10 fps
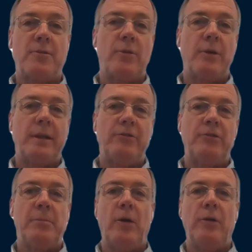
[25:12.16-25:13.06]

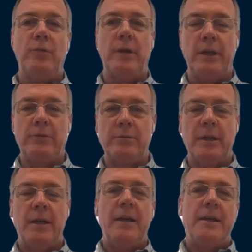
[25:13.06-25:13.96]
been giving us
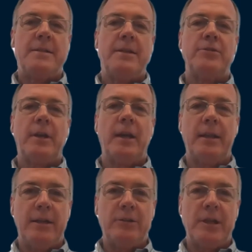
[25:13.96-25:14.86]
significant
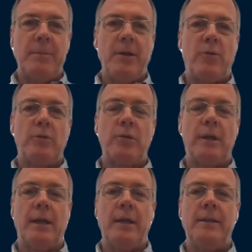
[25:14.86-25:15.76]
results because they're
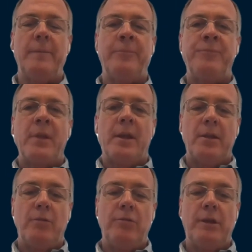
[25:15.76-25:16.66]
longer duration
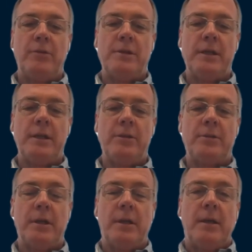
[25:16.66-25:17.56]
contracts, controlled
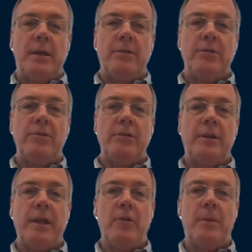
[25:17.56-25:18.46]
DLR. So
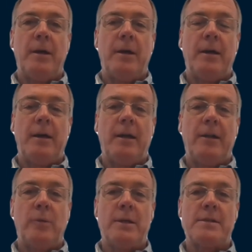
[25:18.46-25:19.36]
I would say
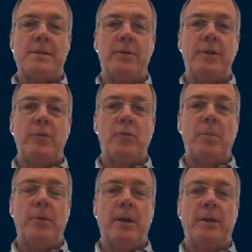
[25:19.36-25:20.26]
that
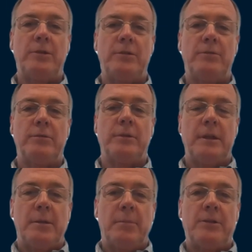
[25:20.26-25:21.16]

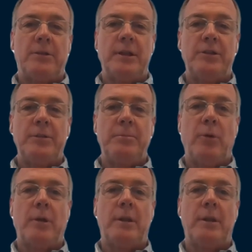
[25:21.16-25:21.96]
in corporate,